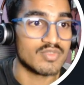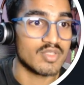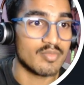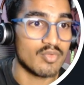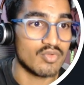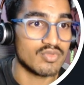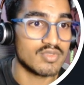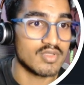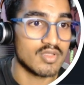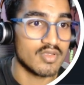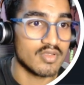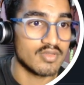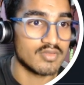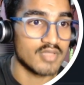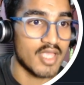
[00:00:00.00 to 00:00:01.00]
Suppose
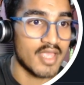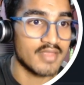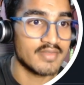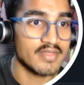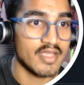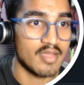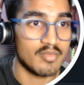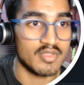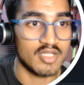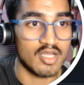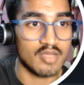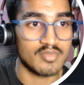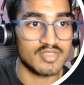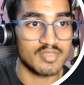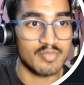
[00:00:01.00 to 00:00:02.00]
as
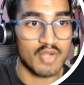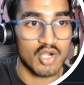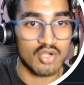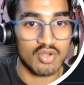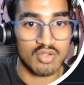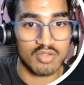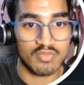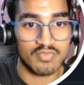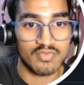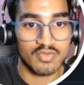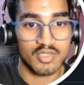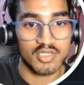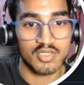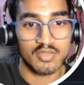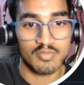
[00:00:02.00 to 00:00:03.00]
Amitabh is a part of
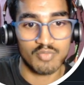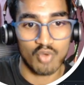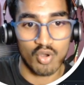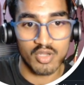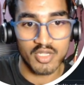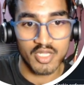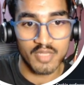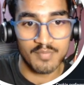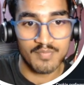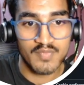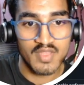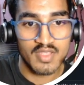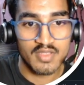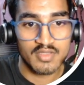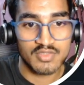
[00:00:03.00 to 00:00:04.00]
prod team,
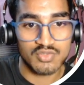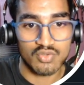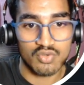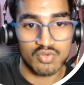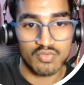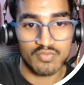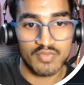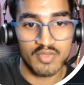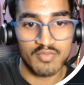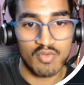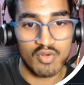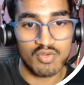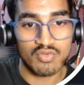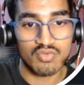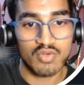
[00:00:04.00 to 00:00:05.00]
so we
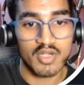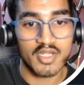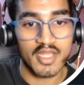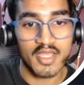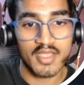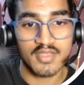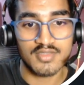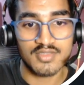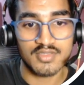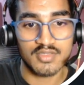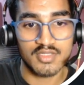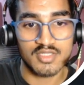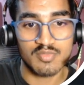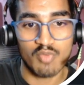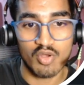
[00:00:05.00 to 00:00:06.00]
want to attach
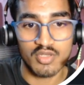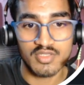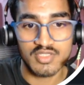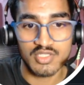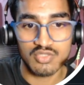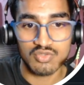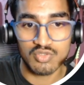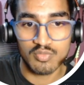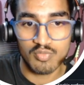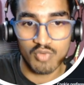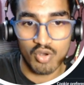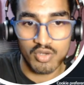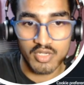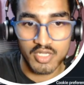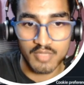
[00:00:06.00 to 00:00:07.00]
this policy to the
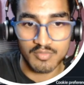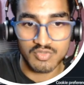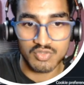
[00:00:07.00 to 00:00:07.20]
prod team.